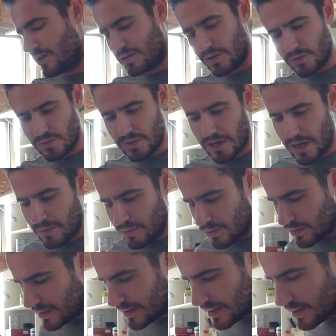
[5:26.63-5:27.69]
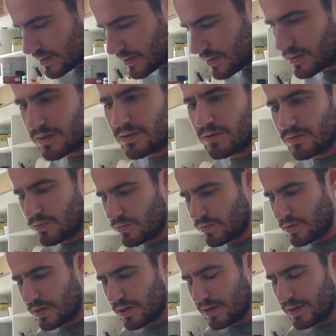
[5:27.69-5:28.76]
So I'm using
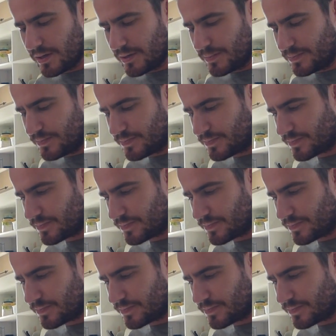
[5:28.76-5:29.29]
I